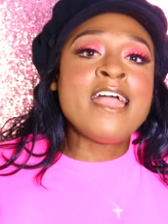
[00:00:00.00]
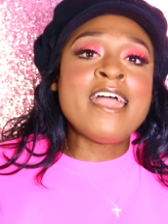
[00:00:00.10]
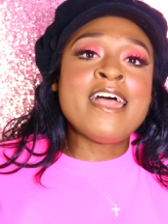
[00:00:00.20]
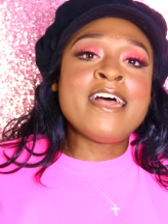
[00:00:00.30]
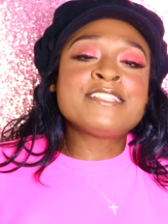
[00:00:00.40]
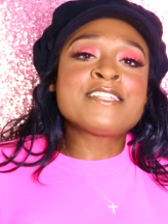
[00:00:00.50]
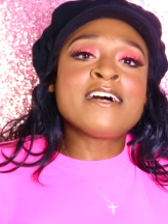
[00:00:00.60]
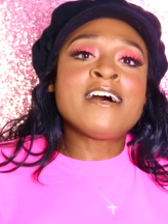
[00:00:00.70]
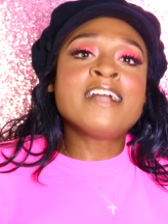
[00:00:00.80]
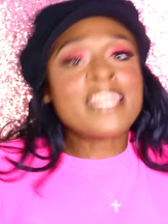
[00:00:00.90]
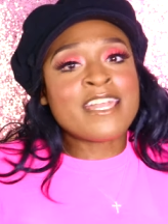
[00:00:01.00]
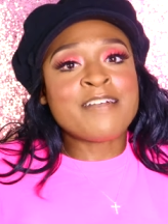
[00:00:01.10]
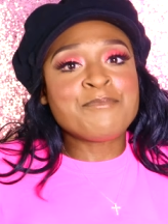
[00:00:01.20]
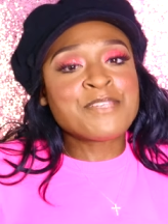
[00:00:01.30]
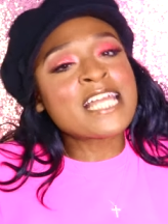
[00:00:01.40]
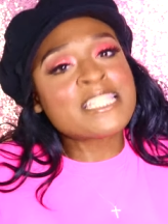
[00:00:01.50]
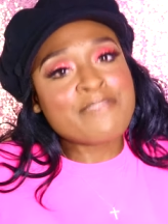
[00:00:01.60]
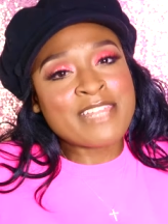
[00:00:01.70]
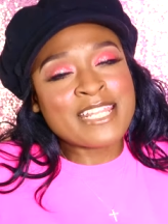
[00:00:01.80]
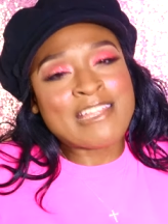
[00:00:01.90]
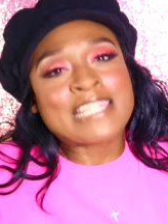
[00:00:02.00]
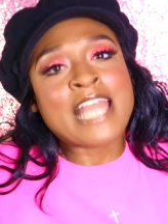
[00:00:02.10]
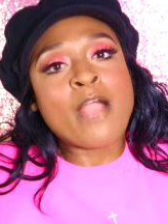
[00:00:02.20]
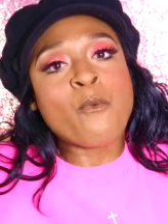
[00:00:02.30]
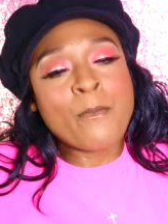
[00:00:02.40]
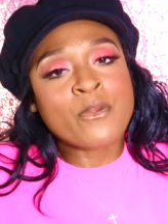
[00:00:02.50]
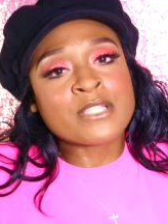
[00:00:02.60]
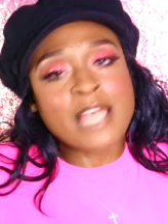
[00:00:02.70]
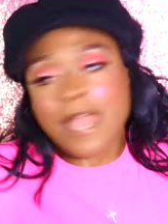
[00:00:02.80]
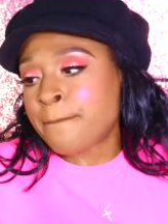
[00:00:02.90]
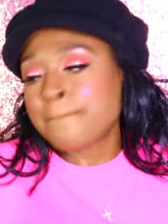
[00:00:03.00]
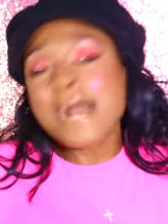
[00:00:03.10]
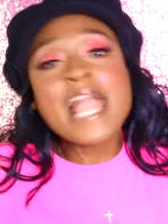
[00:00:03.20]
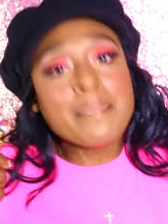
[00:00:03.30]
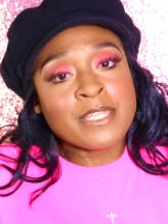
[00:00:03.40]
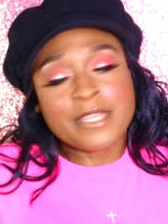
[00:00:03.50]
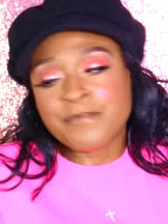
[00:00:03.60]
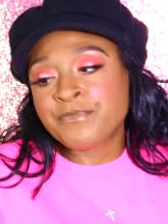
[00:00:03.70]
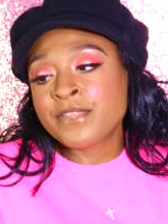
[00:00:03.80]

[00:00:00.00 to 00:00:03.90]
And uh, yeah, just had to reiterate that one more time. My opinion.